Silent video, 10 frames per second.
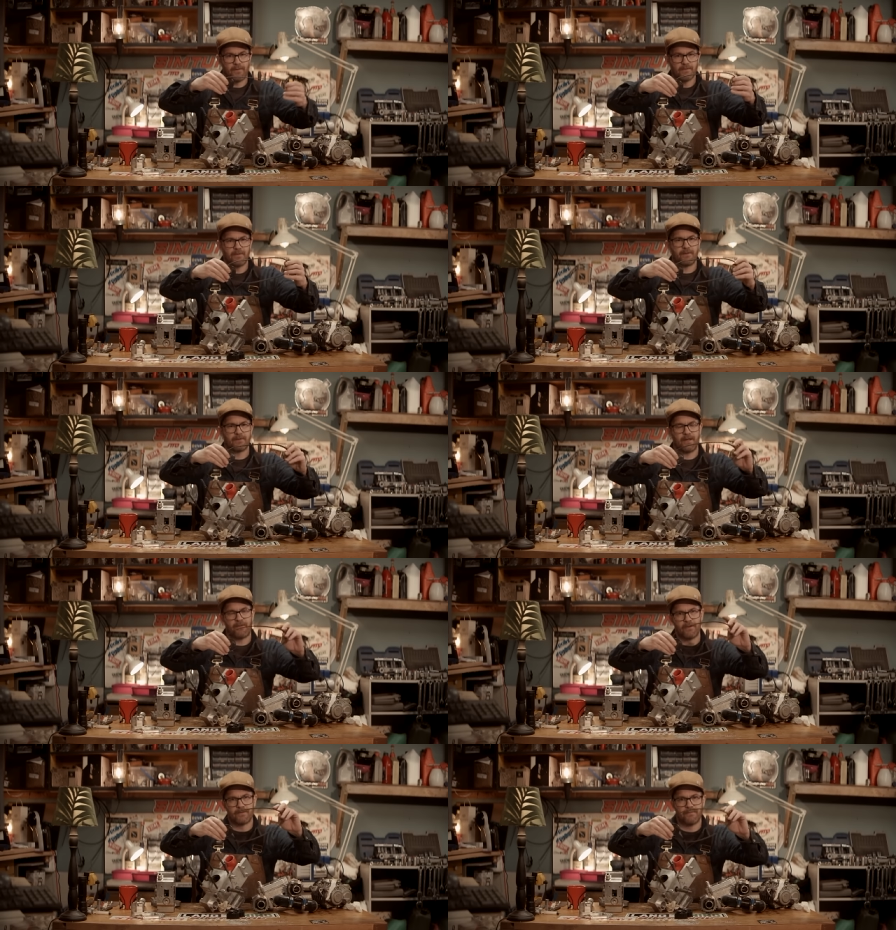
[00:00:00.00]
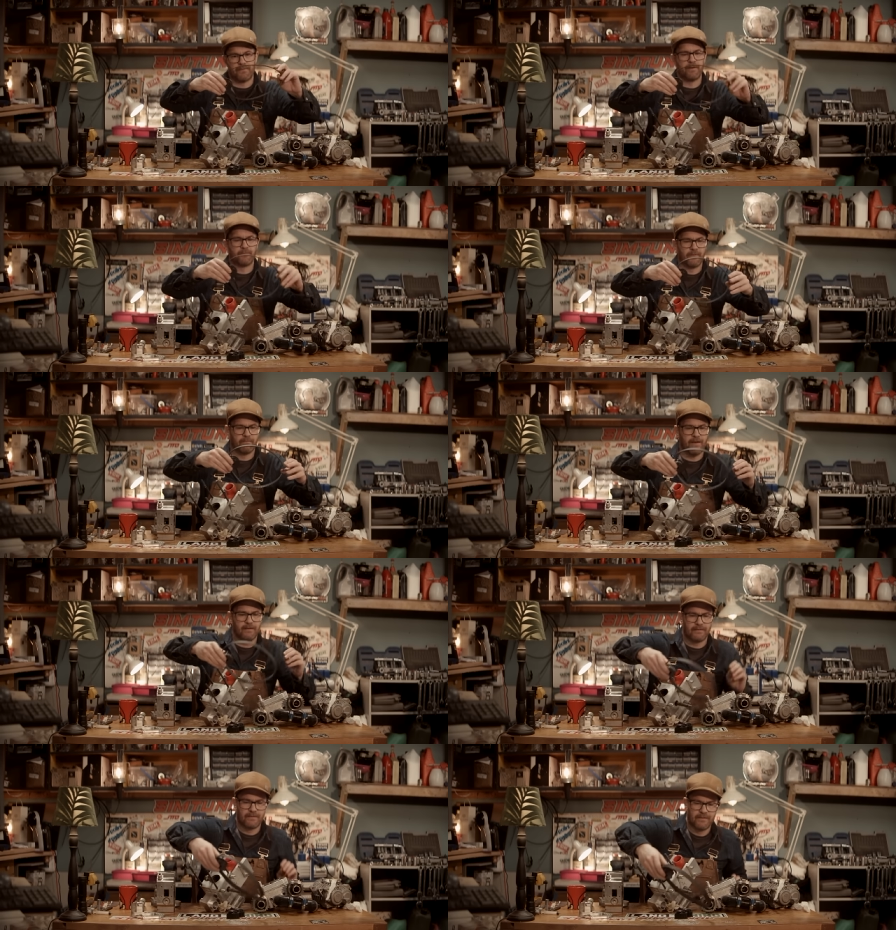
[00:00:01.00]
Probably because I thought the belt would
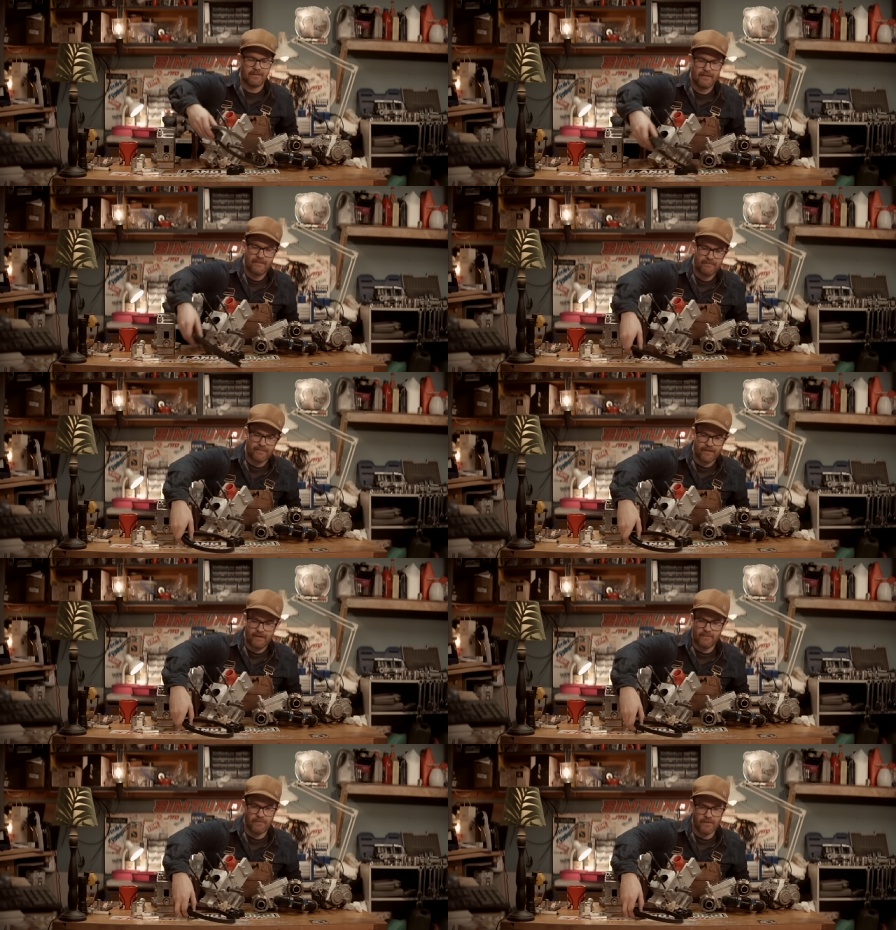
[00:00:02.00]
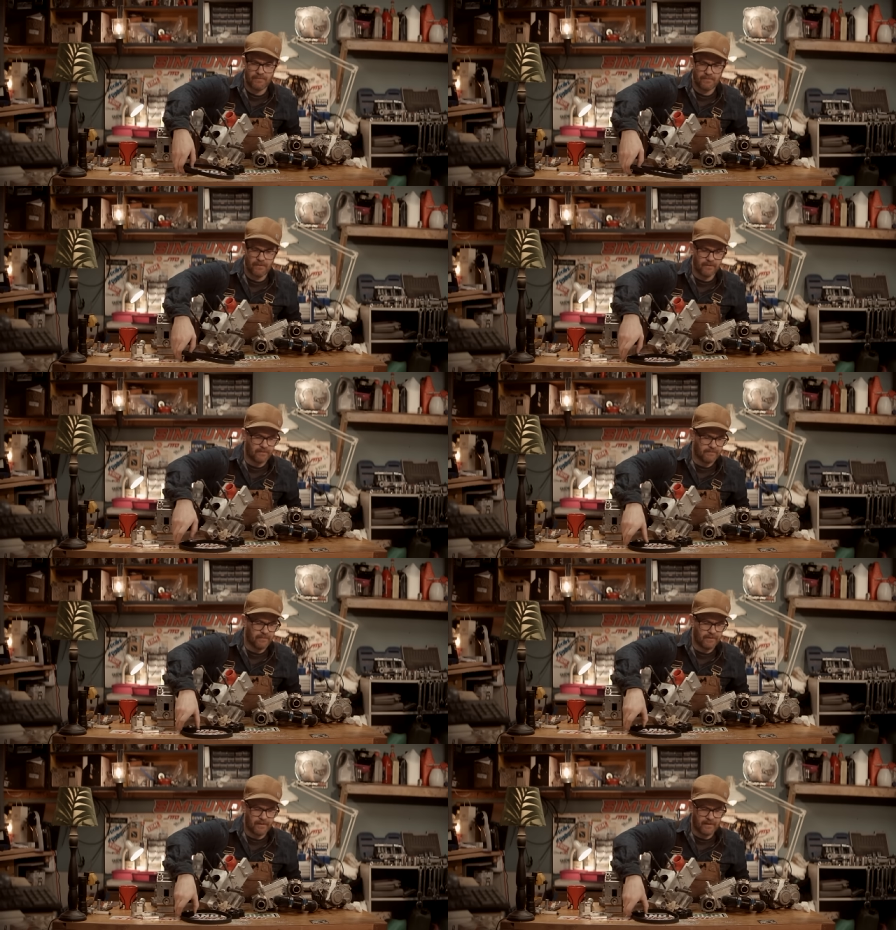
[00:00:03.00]
melt and it probably will.
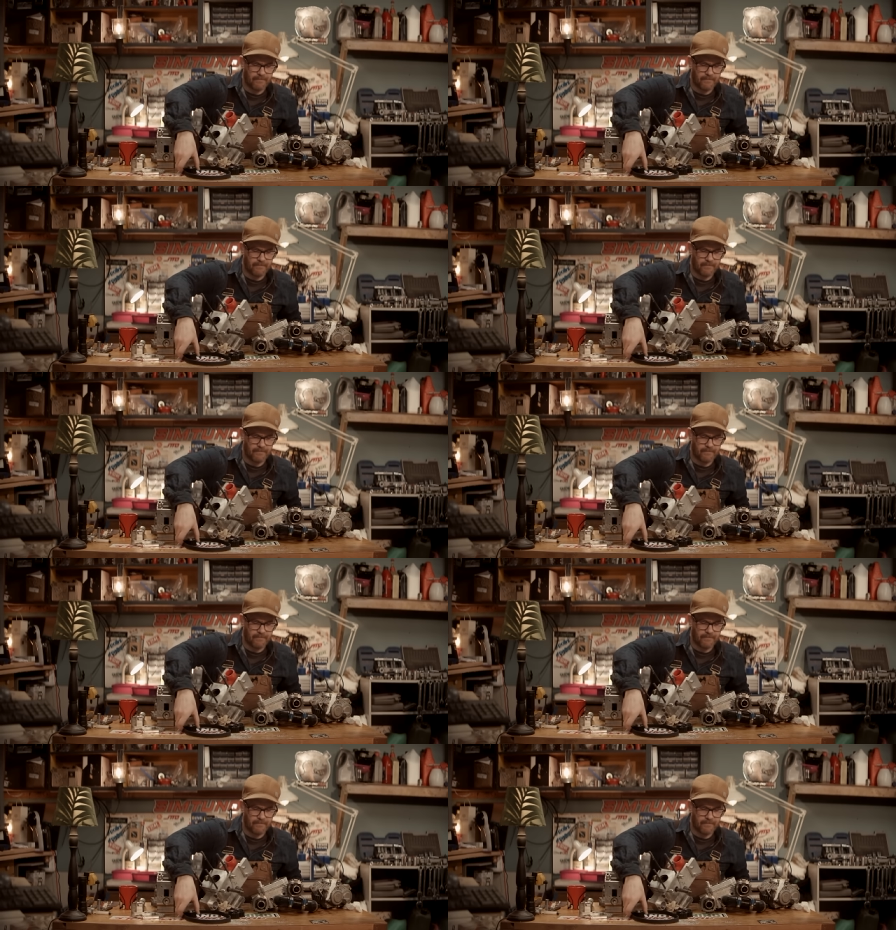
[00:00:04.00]
But